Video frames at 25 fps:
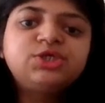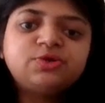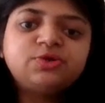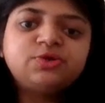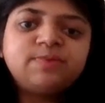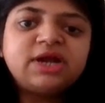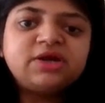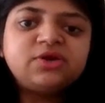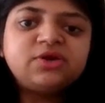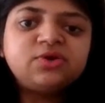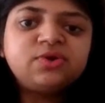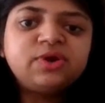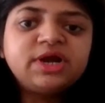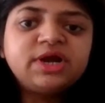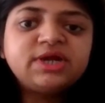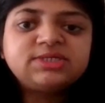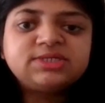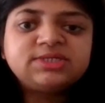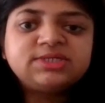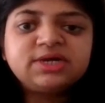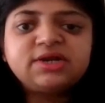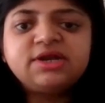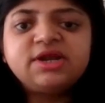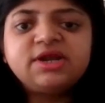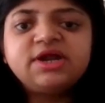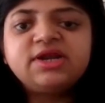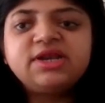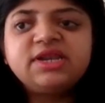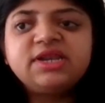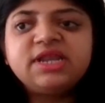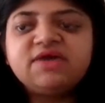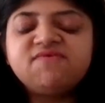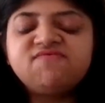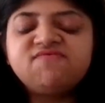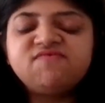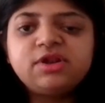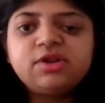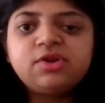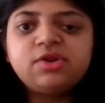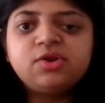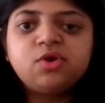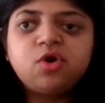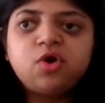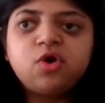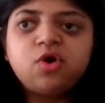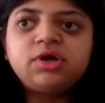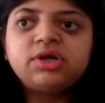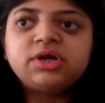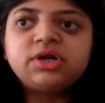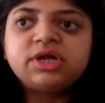Zomato had said that they will
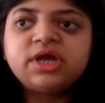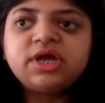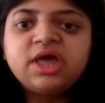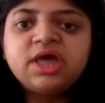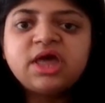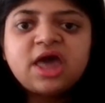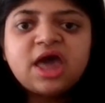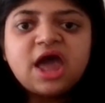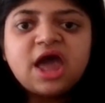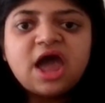not